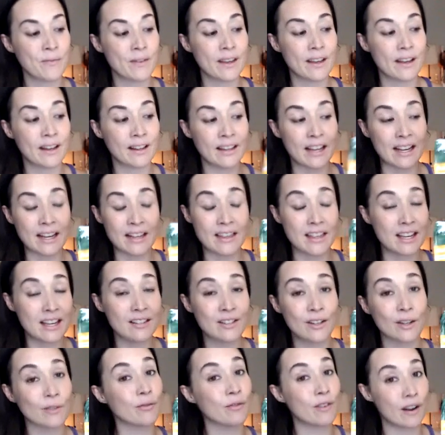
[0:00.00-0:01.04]
like these
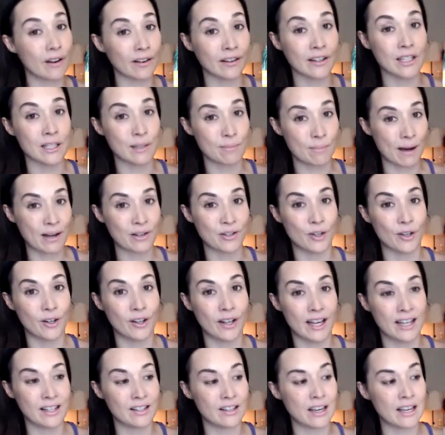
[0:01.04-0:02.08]
are very special
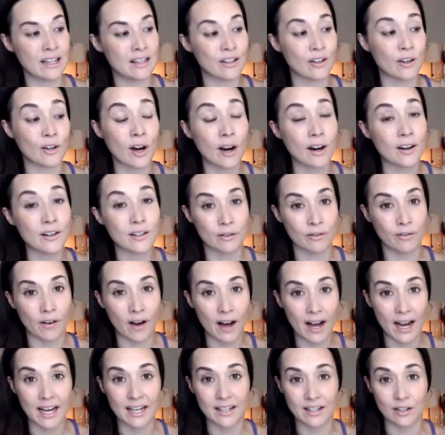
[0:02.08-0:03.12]
and, and they're hard to
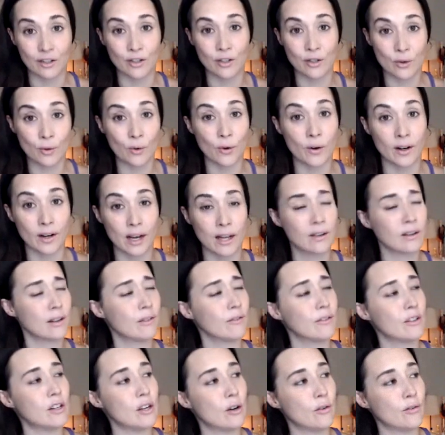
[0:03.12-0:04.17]
find in store. I don't
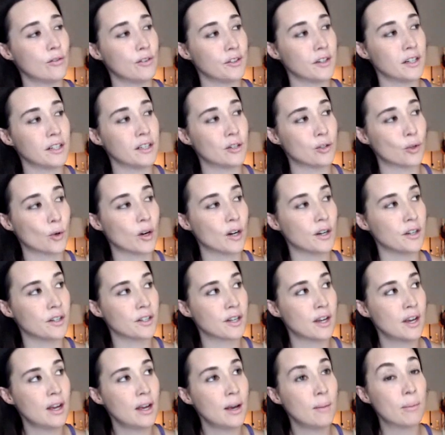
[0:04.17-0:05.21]
even know if they're in stores,
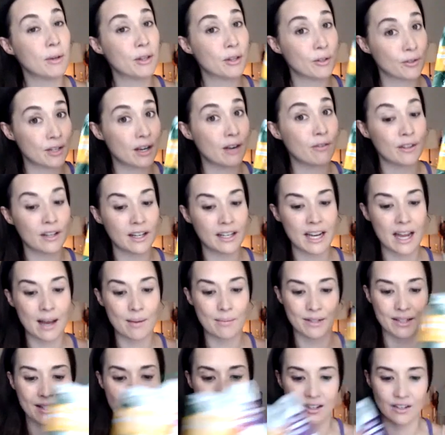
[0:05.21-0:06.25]
but they're definitely on
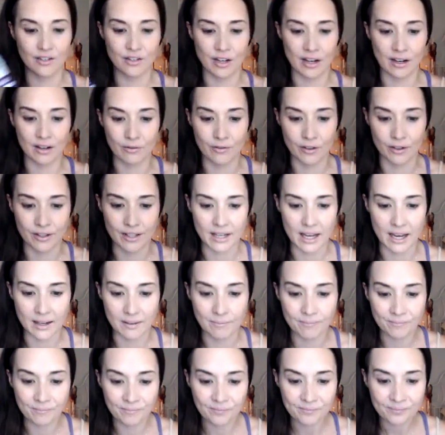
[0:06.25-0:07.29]
Amazon, as Jennifer said.
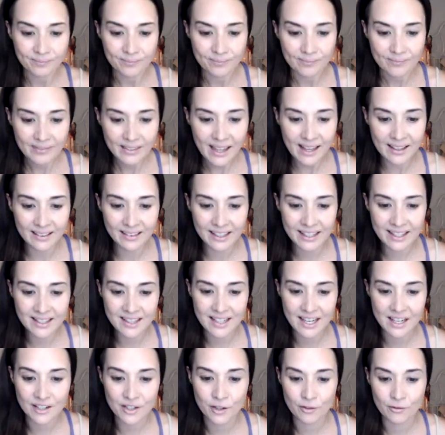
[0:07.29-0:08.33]
Liz
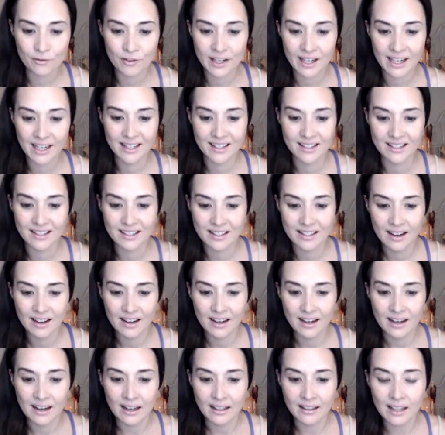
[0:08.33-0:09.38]
says, You're vegans.
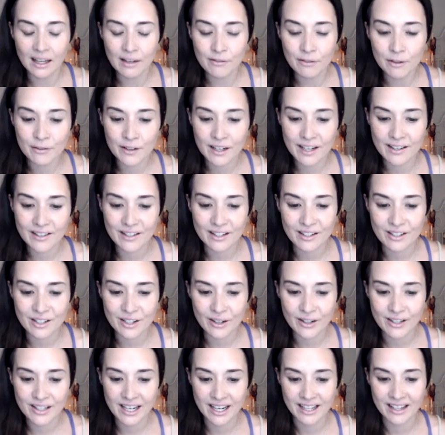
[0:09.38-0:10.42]
Love your videos and so
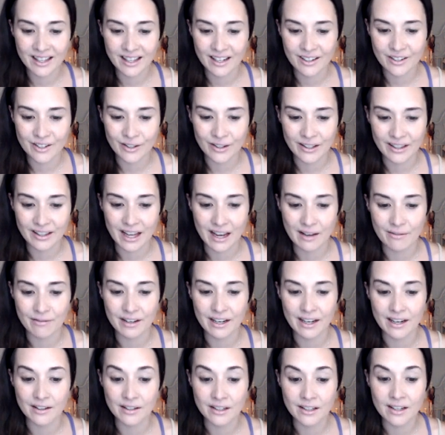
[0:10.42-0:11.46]
excited that you're doing live
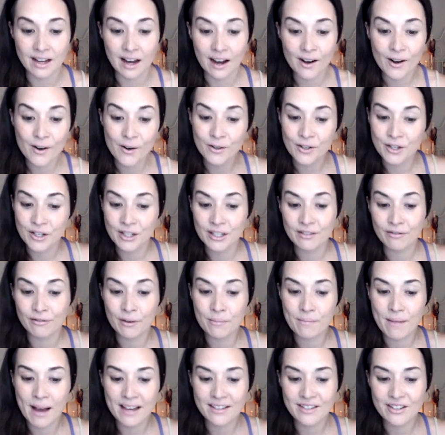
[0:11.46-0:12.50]
videos. Oh, she's from
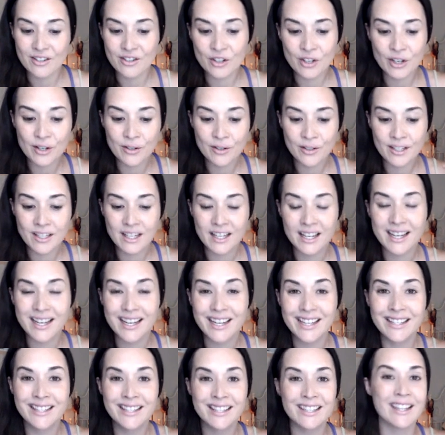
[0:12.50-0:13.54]

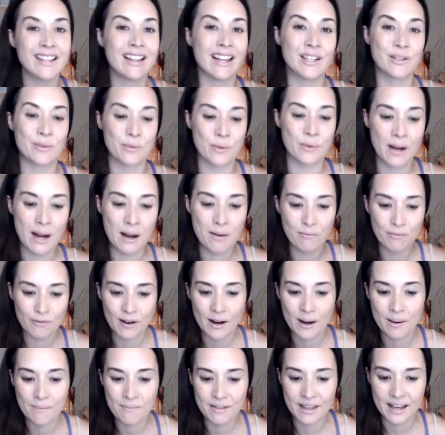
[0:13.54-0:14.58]
Massachusetts. That's where I'm
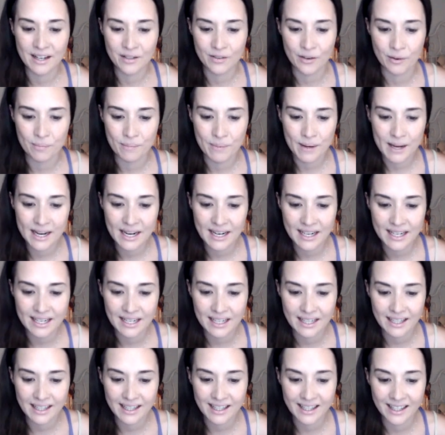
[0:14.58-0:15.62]
from. Thanks for being
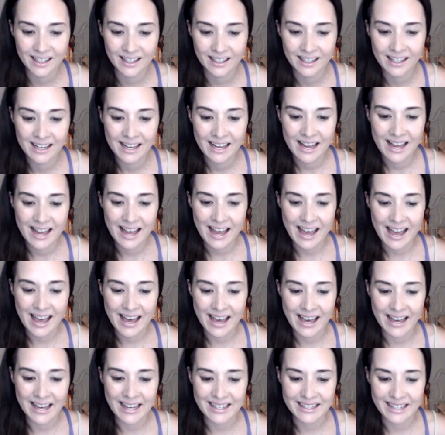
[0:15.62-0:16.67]
here.
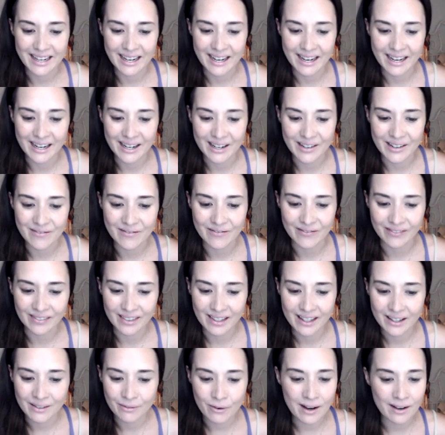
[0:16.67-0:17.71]
And um,
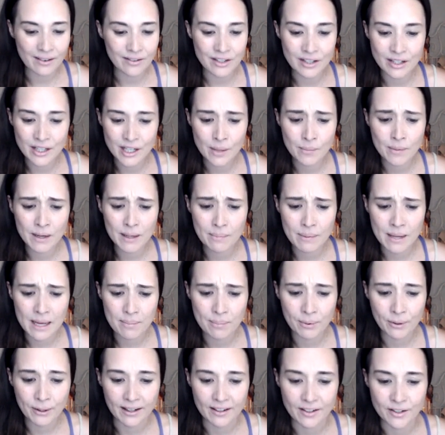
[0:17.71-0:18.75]
wow, just so many
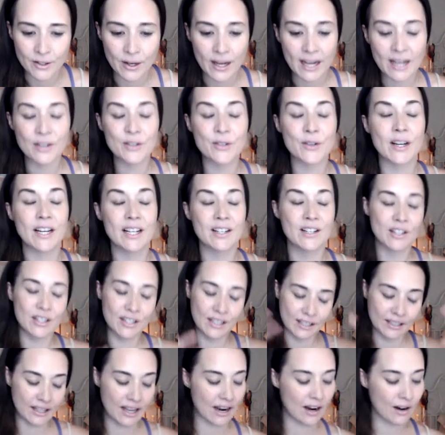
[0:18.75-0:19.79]
people here. So, Adrian, just to
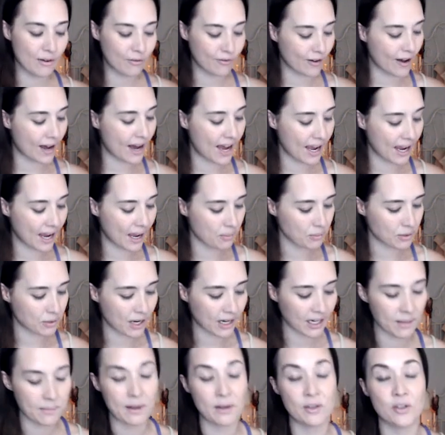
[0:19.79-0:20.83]
clarify, I'm
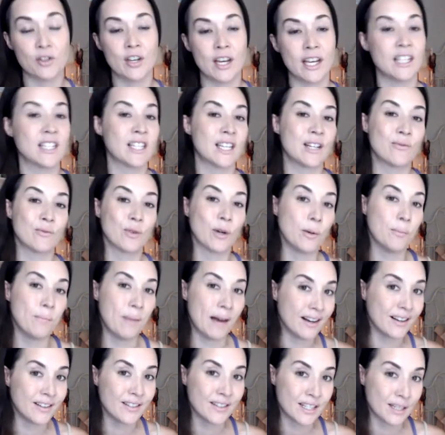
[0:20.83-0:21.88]
talking about Jason
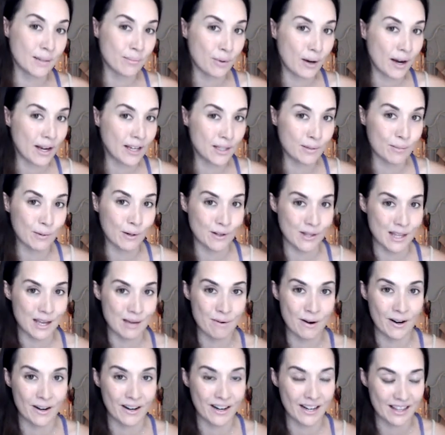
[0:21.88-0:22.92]
Wrobel's surprise birthday
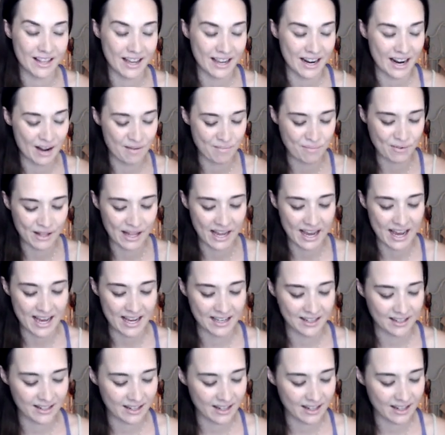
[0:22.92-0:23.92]
party that I planned.